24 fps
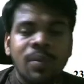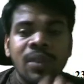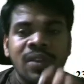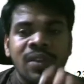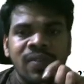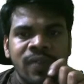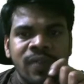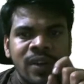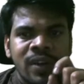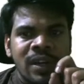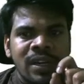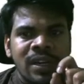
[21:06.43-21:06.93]
the
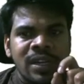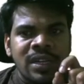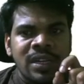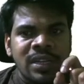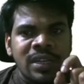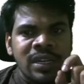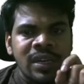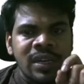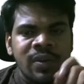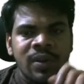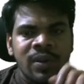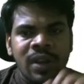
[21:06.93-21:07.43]
free test
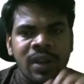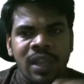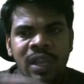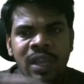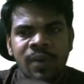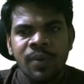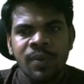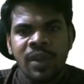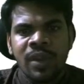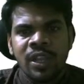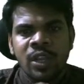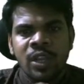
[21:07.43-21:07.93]
in our
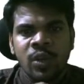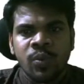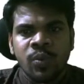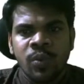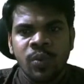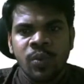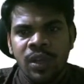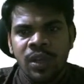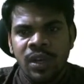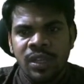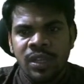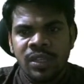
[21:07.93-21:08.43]
app Rajesh
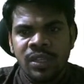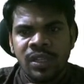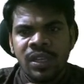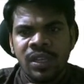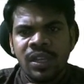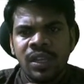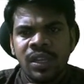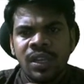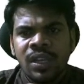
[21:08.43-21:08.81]
Biology,